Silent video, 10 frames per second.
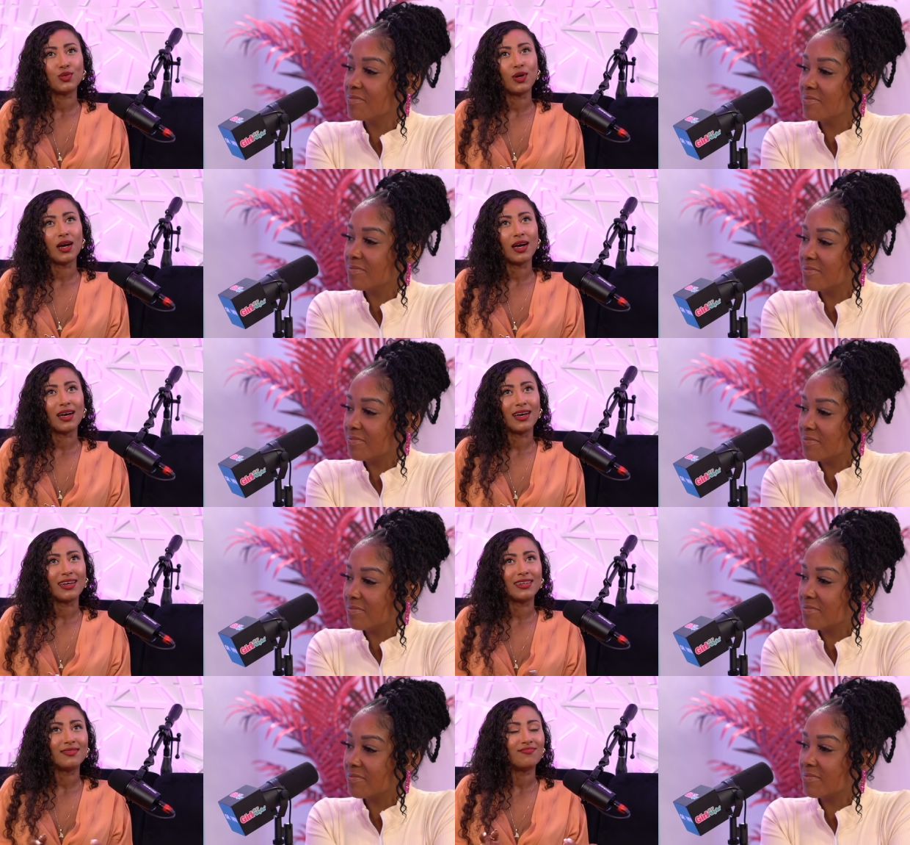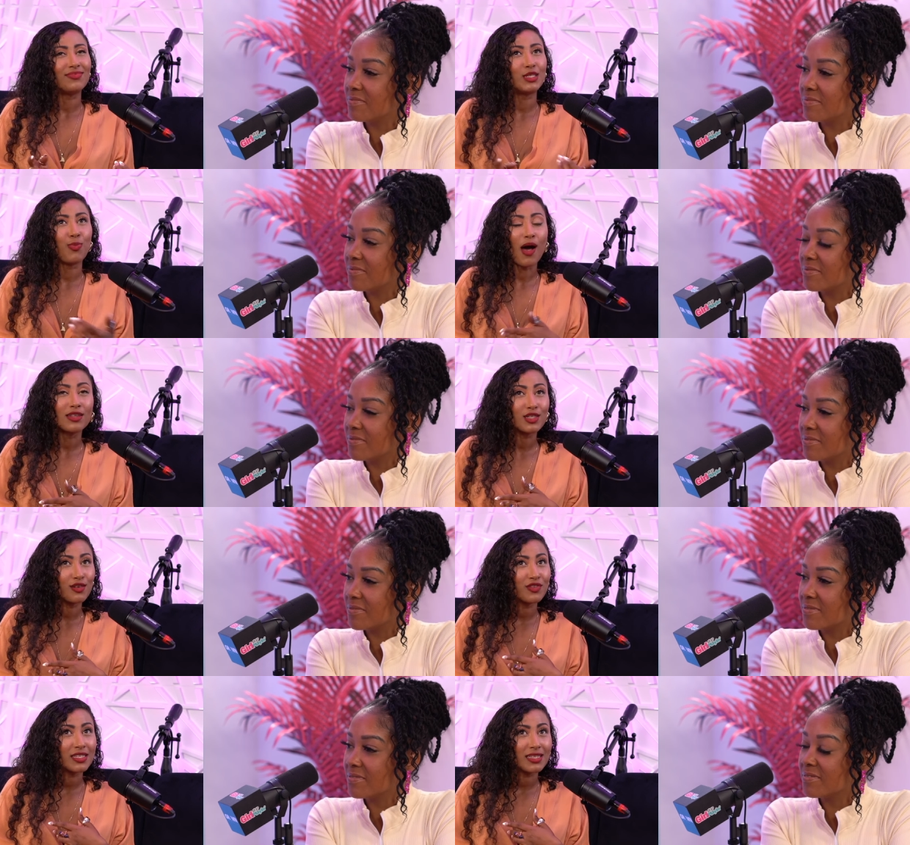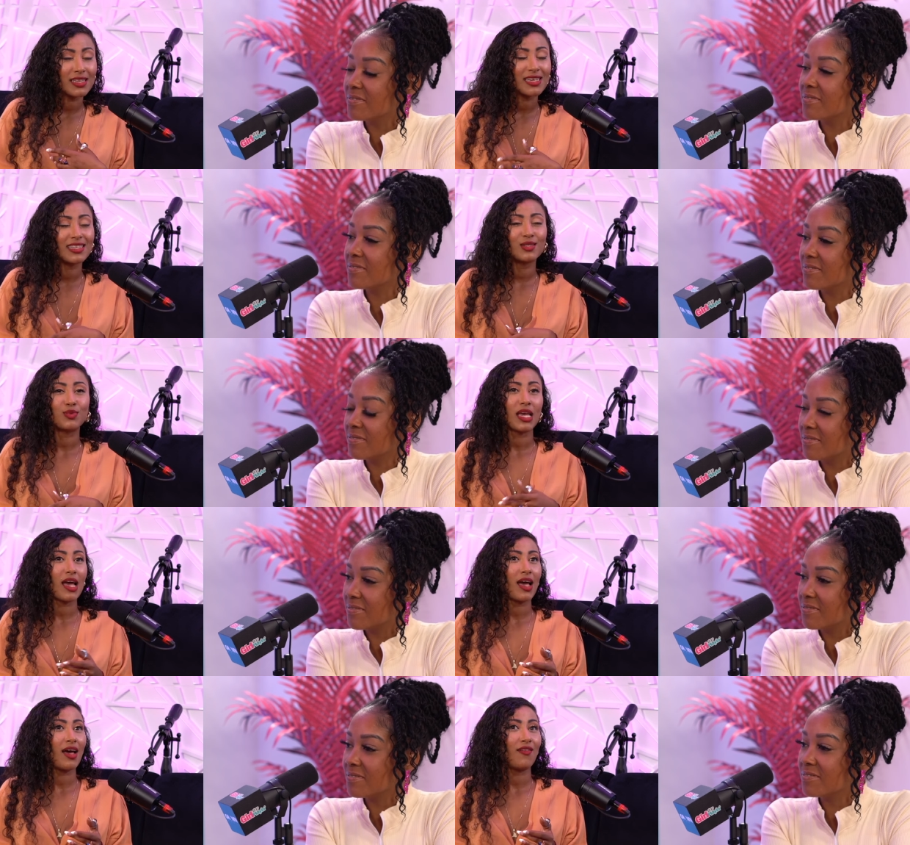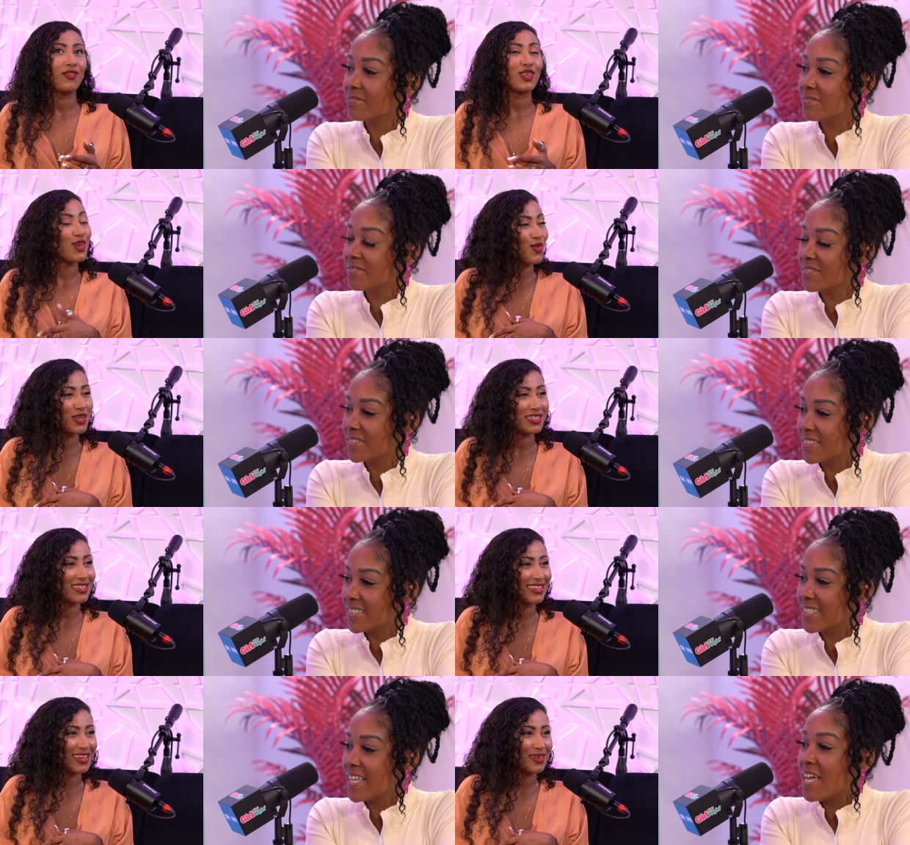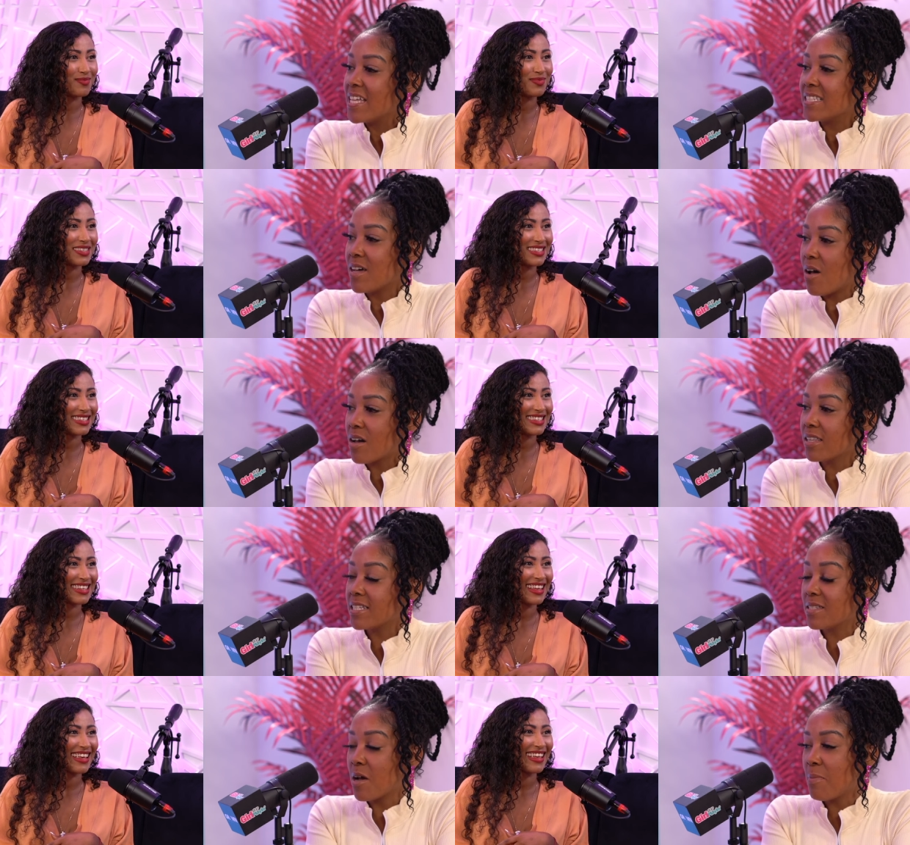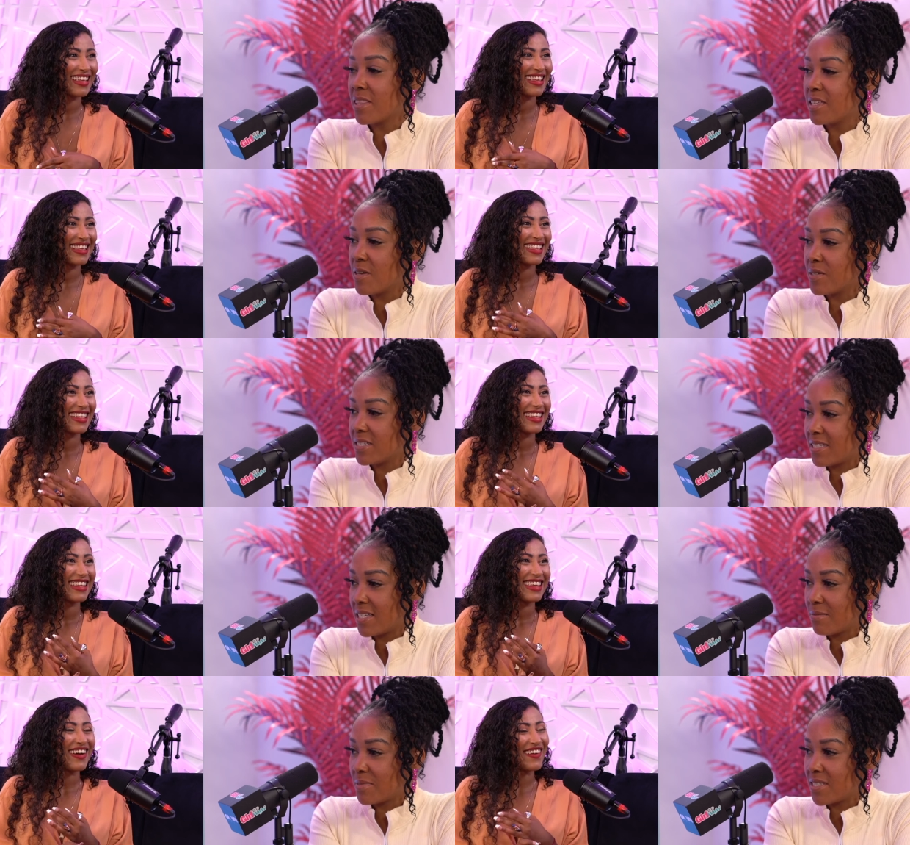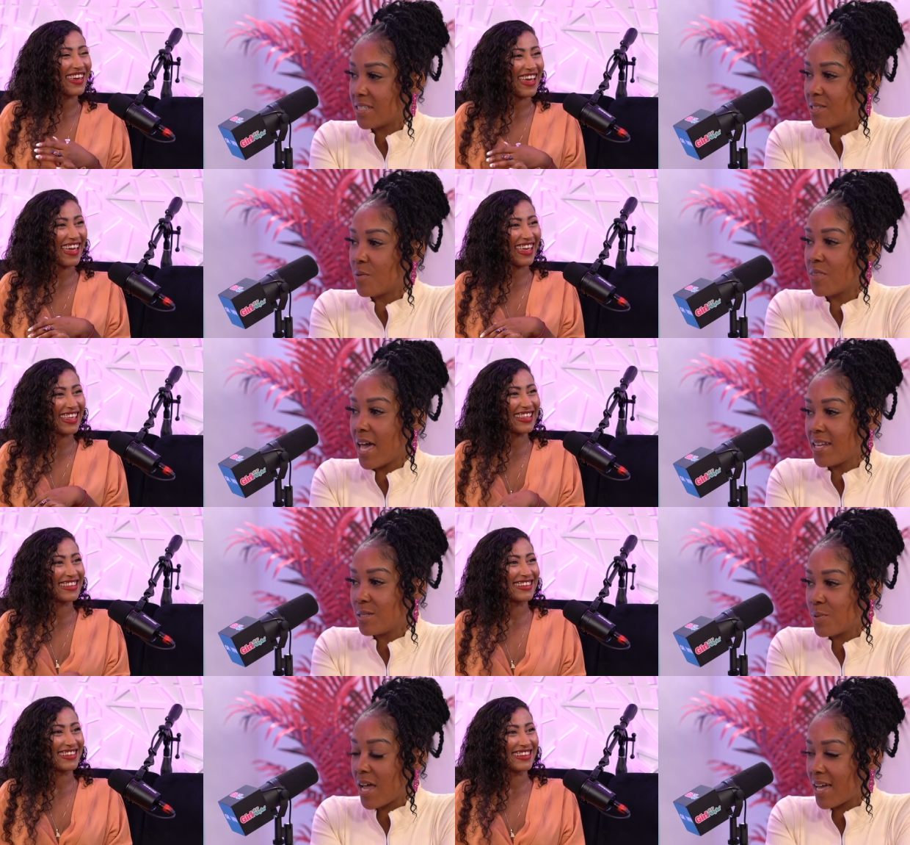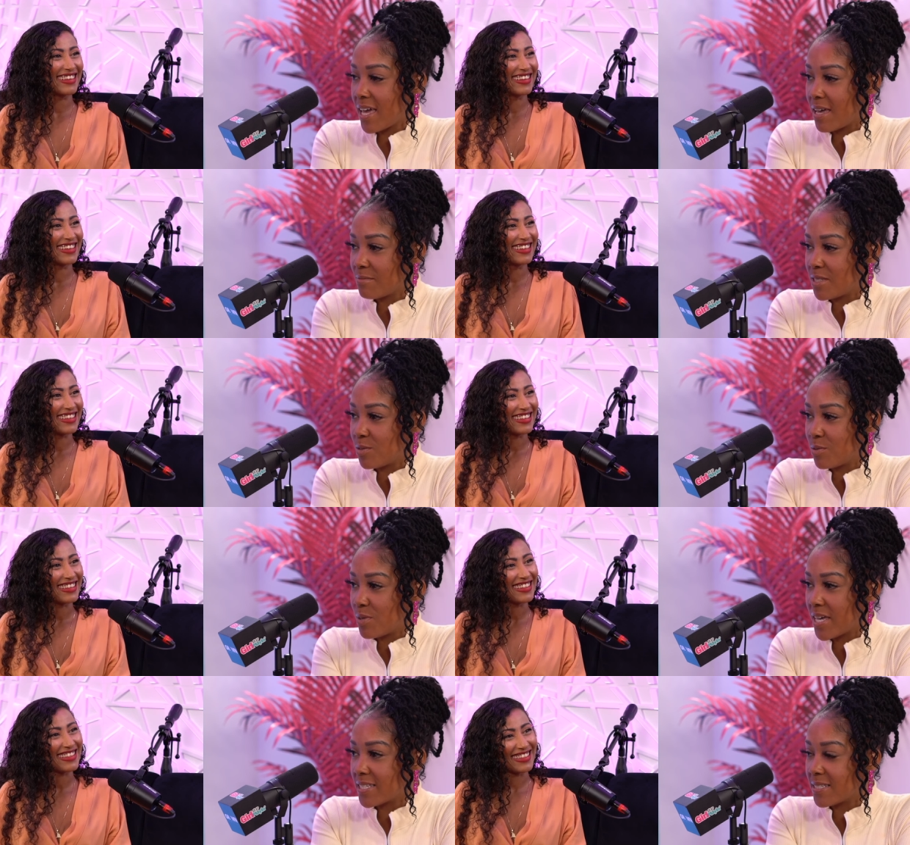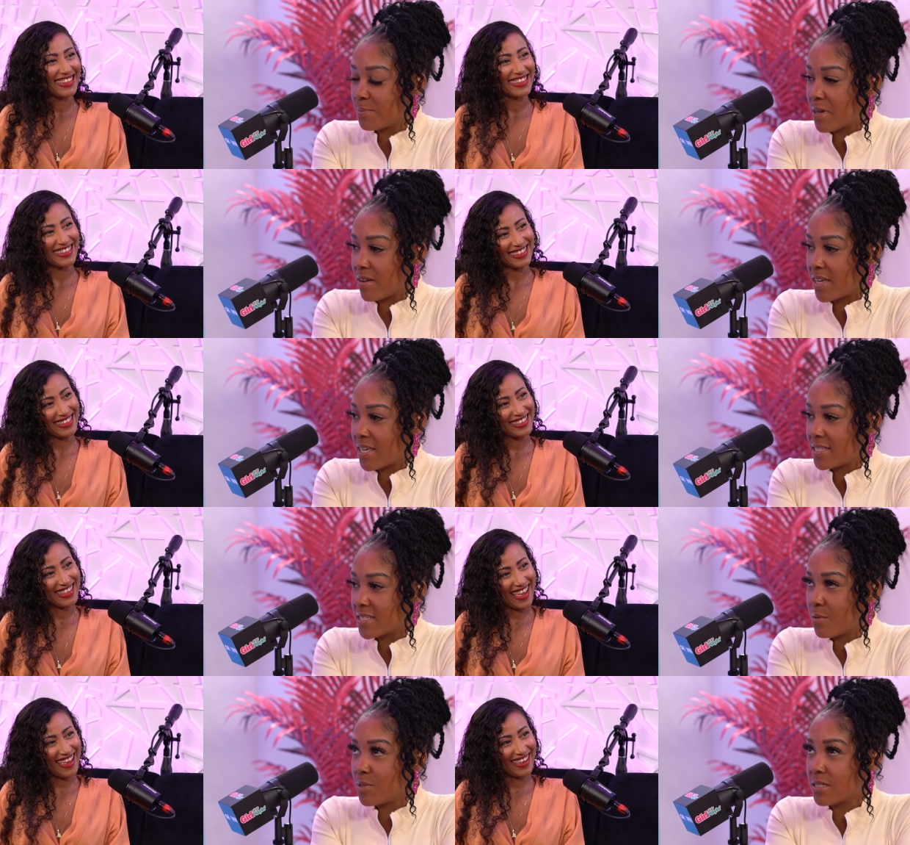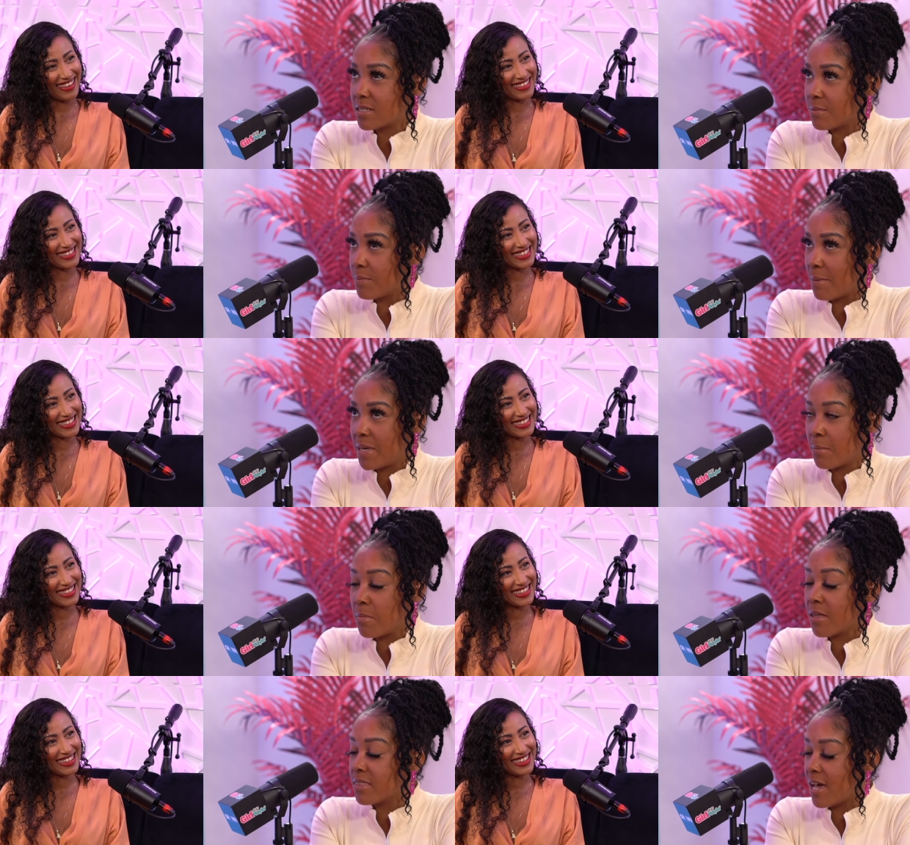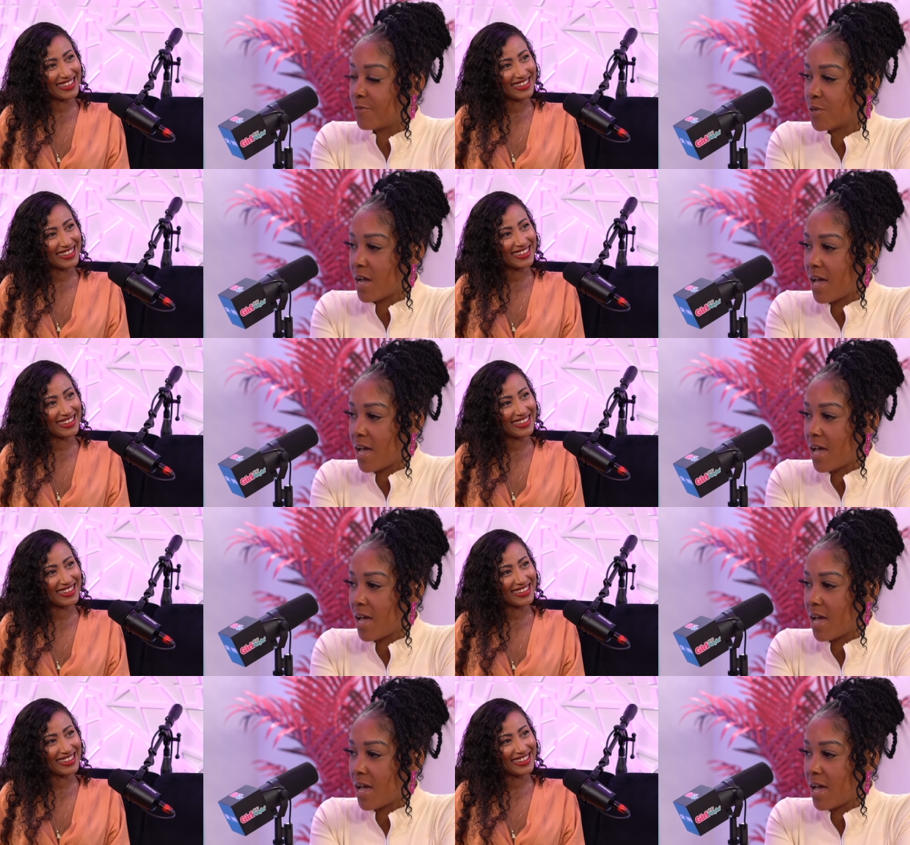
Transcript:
Speaker 1: uh, spa services we have the yoni steam talk
Speaker 2: let's talk about the yoni steam okay so that is what i came to experience yes. it was maybe a month after i